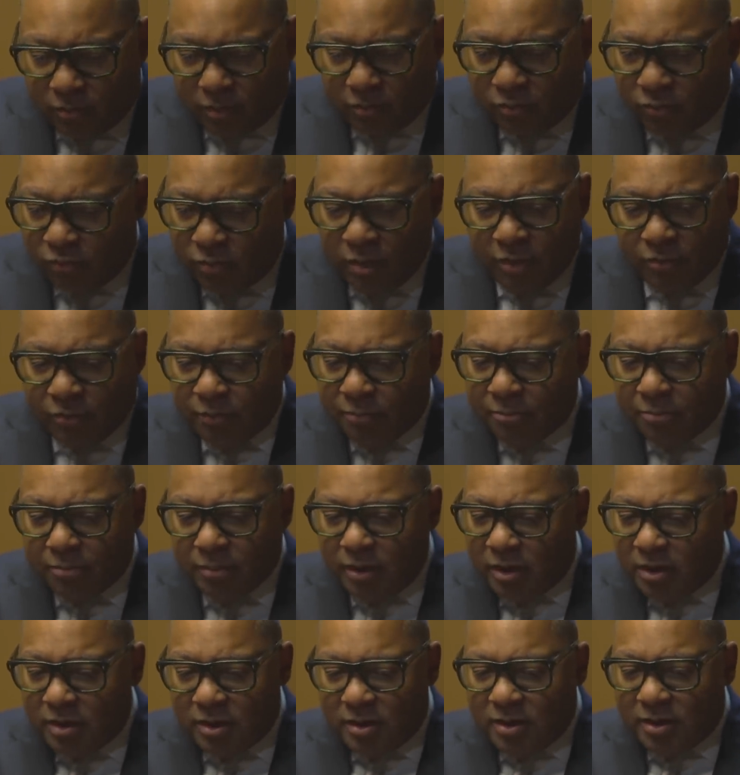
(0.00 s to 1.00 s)
rhythm
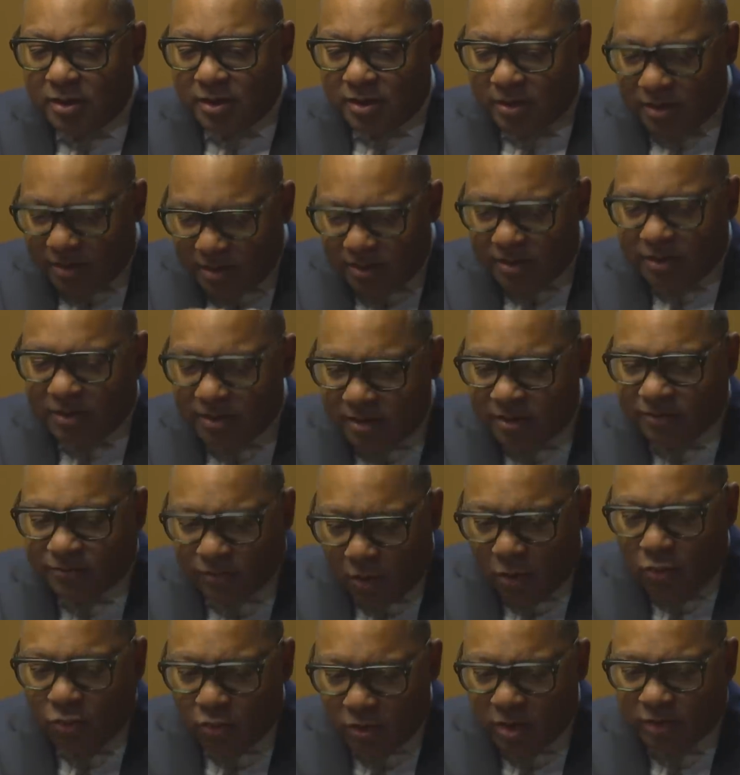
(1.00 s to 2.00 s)
is
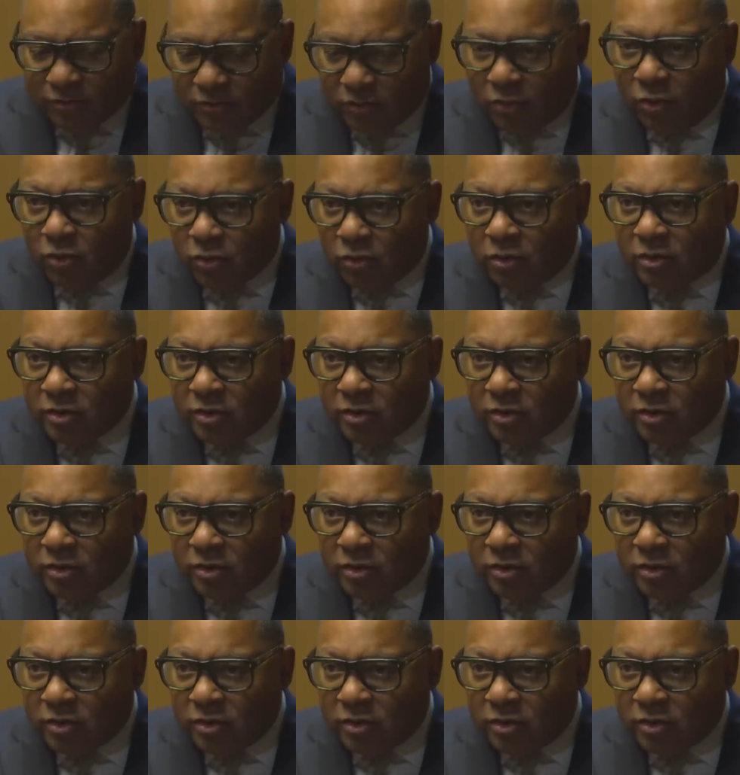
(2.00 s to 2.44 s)
always going